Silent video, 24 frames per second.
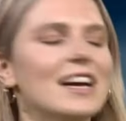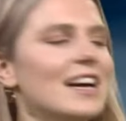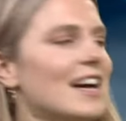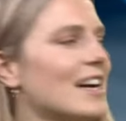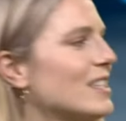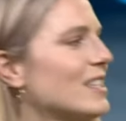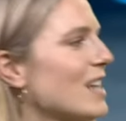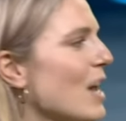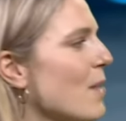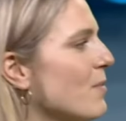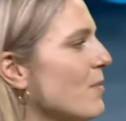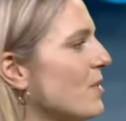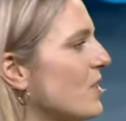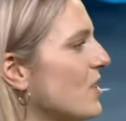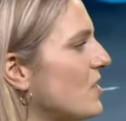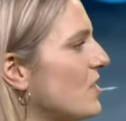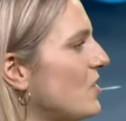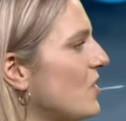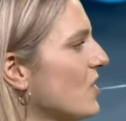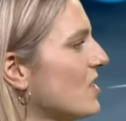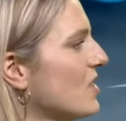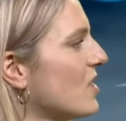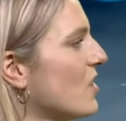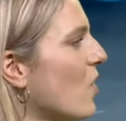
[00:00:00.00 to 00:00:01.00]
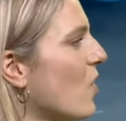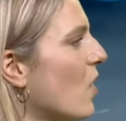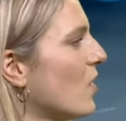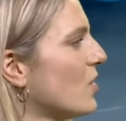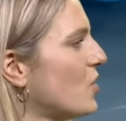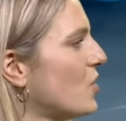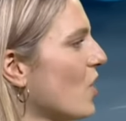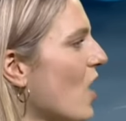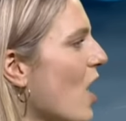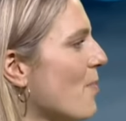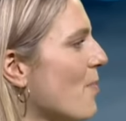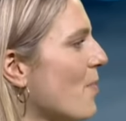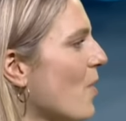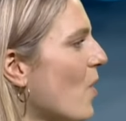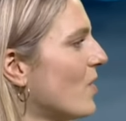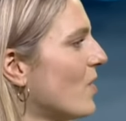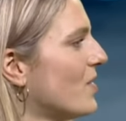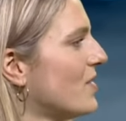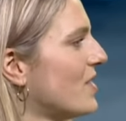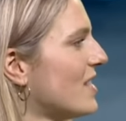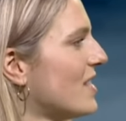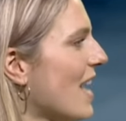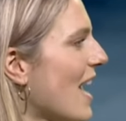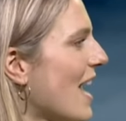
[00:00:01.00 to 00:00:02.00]
And temperatures just a notch up
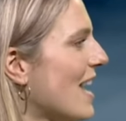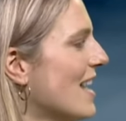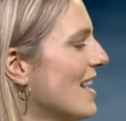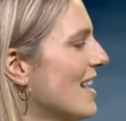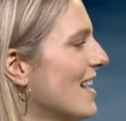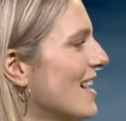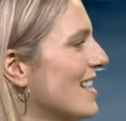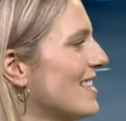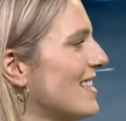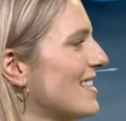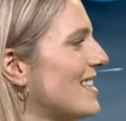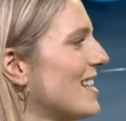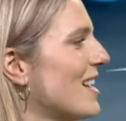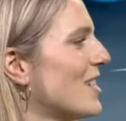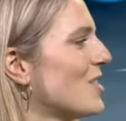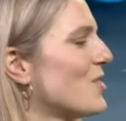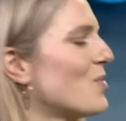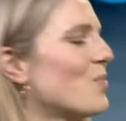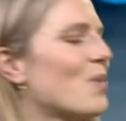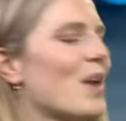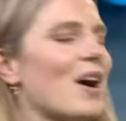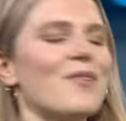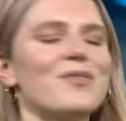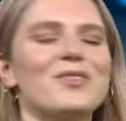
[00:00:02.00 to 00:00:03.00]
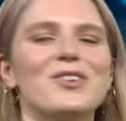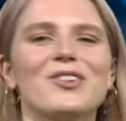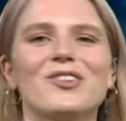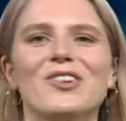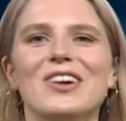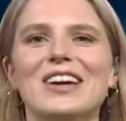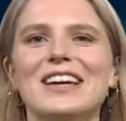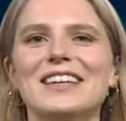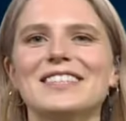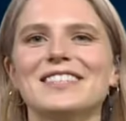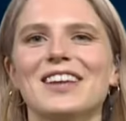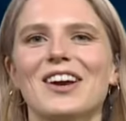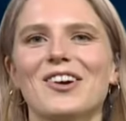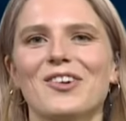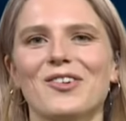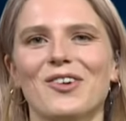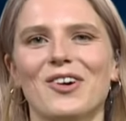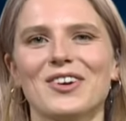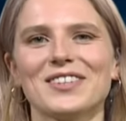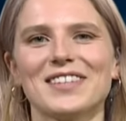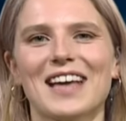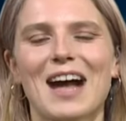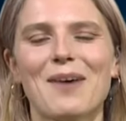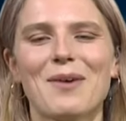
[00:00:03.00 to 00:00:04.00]
on today, sitting at 12 degrees
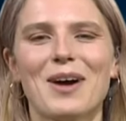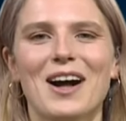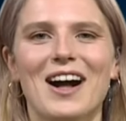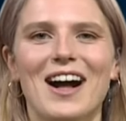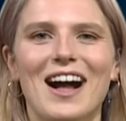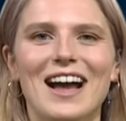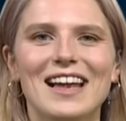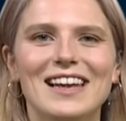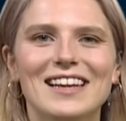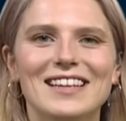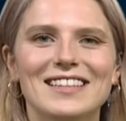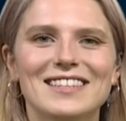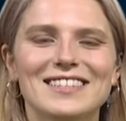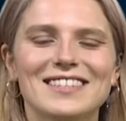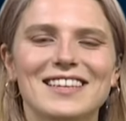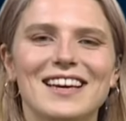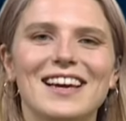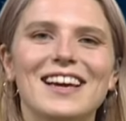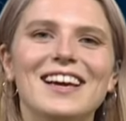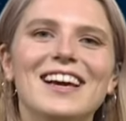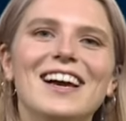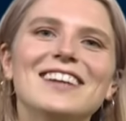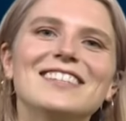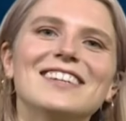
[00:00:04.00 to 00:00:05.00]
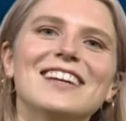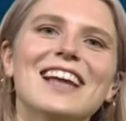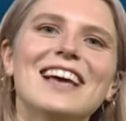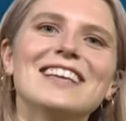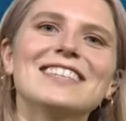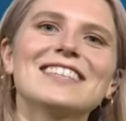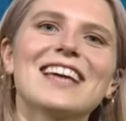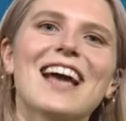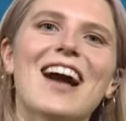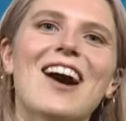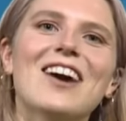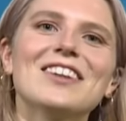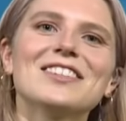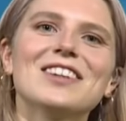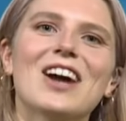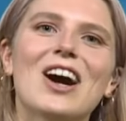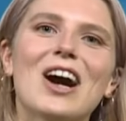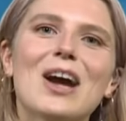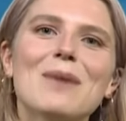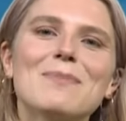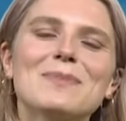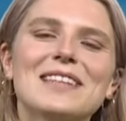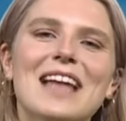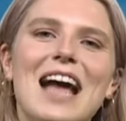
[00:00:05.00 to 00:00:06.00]
across our islands. So let's get our
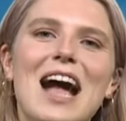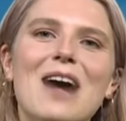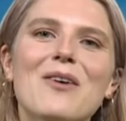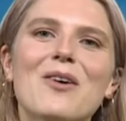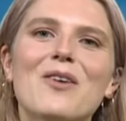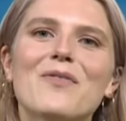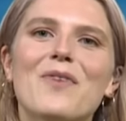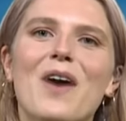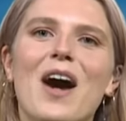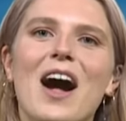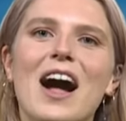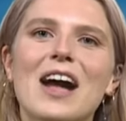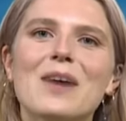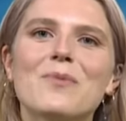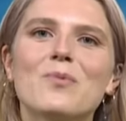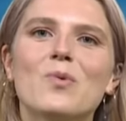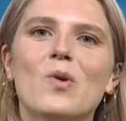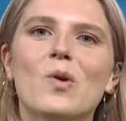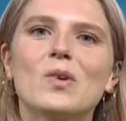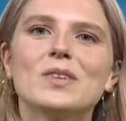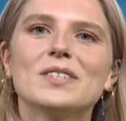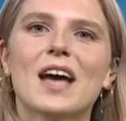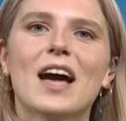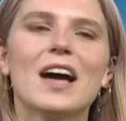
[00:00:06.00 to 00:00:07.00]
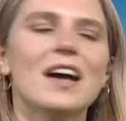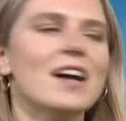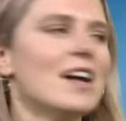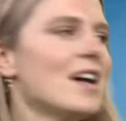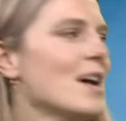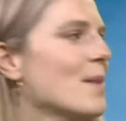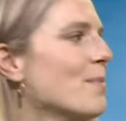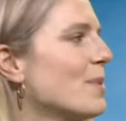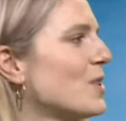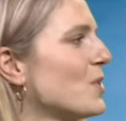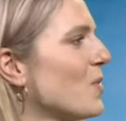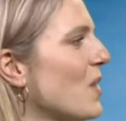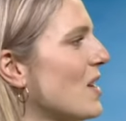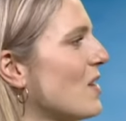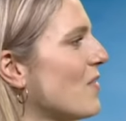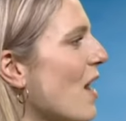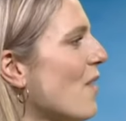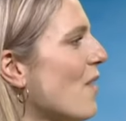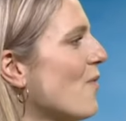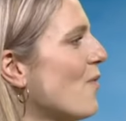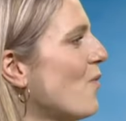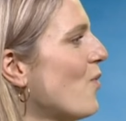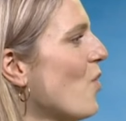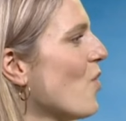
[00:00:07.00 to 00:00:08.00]
times now of high water between
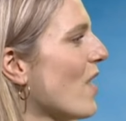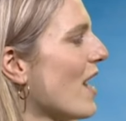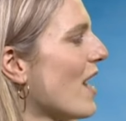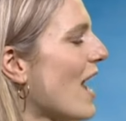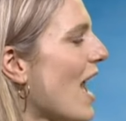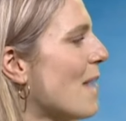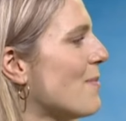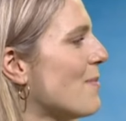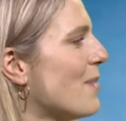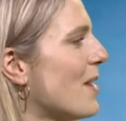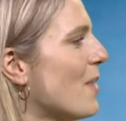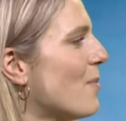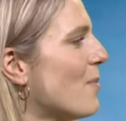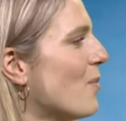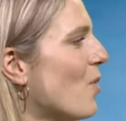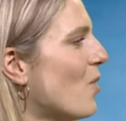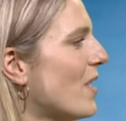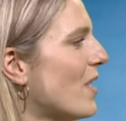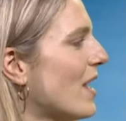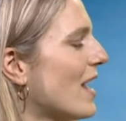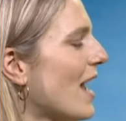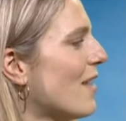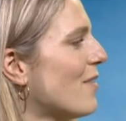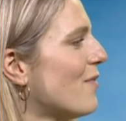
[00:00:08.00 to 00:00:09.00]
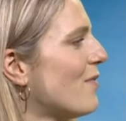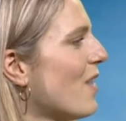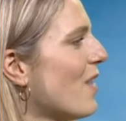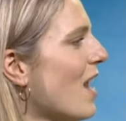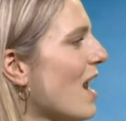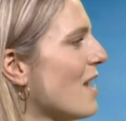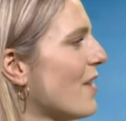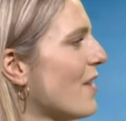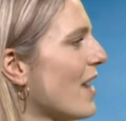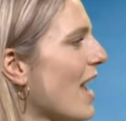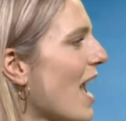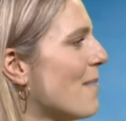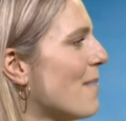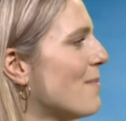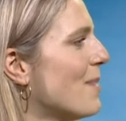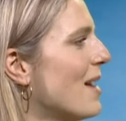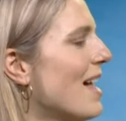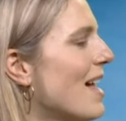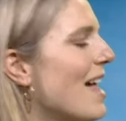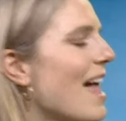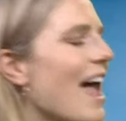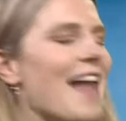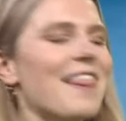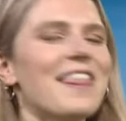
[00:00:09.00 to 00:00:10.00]
around 4 a.m. in the morning and 5 a.m.
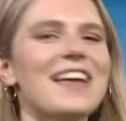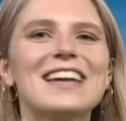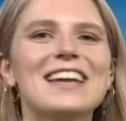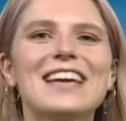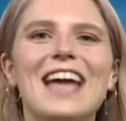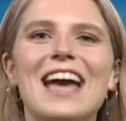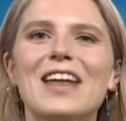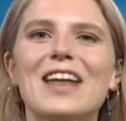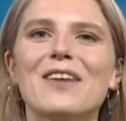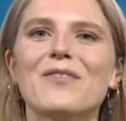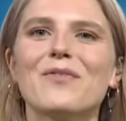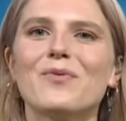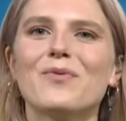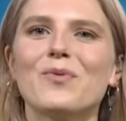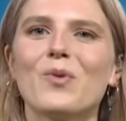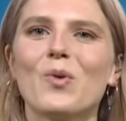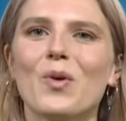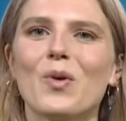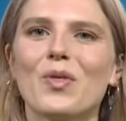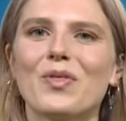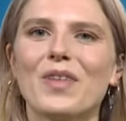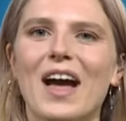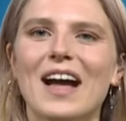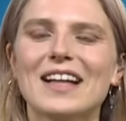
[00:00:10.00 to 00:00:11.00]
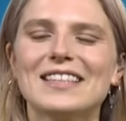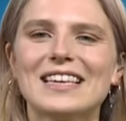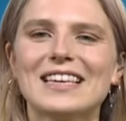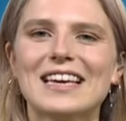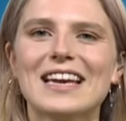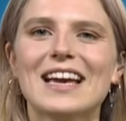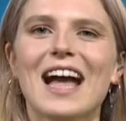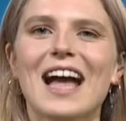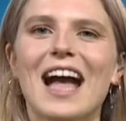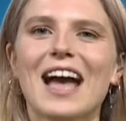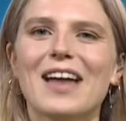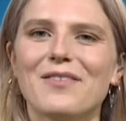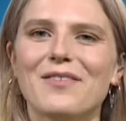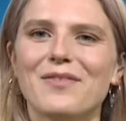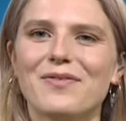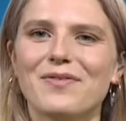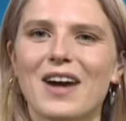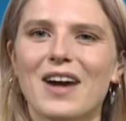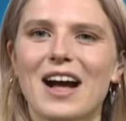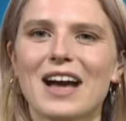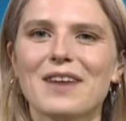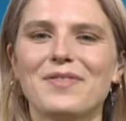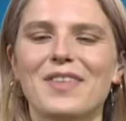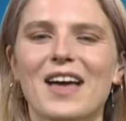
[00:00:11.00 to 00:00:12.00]
and then again at 4:30 and
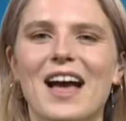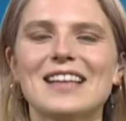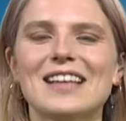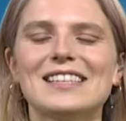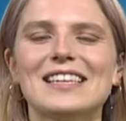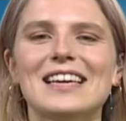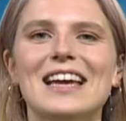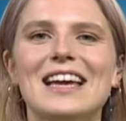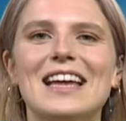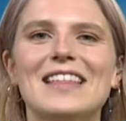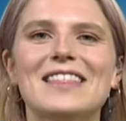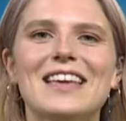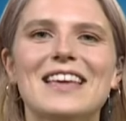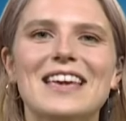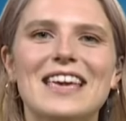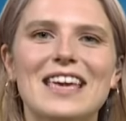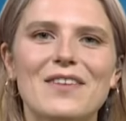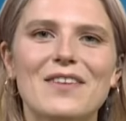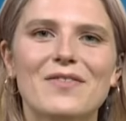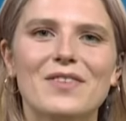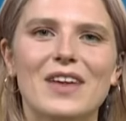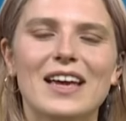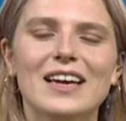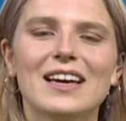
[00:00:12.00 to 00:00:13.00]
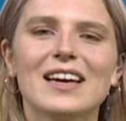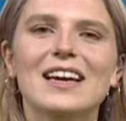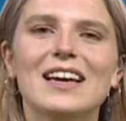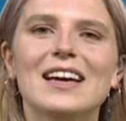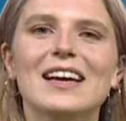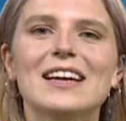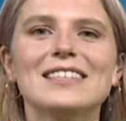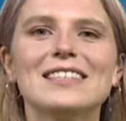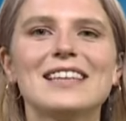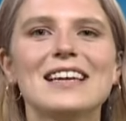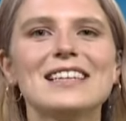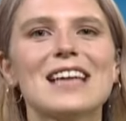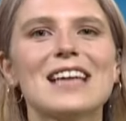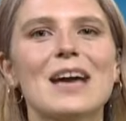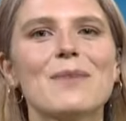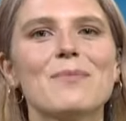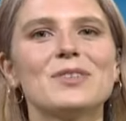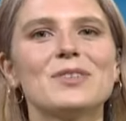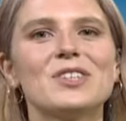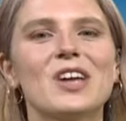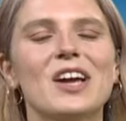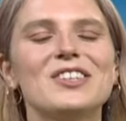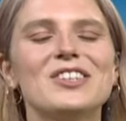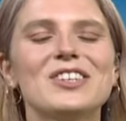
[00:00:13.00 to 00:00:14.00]
5:30 in the evening. Sea
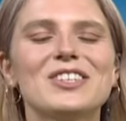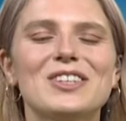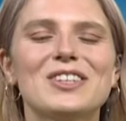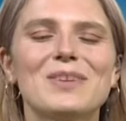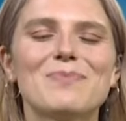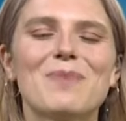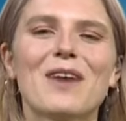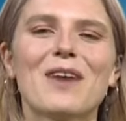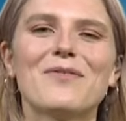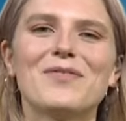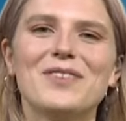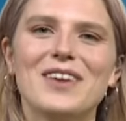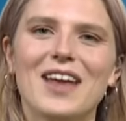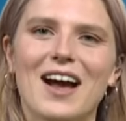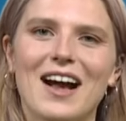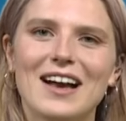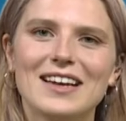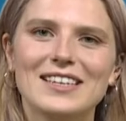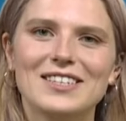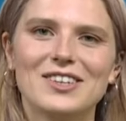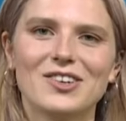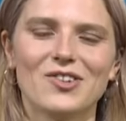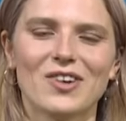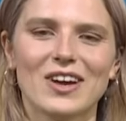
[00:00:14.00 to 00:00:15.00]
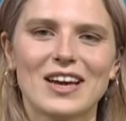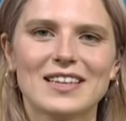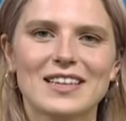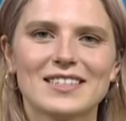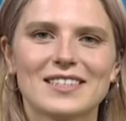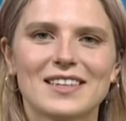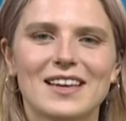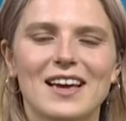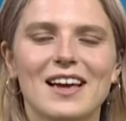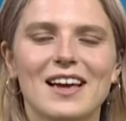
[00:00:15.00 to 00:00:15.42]
temperature just above 9 degrees.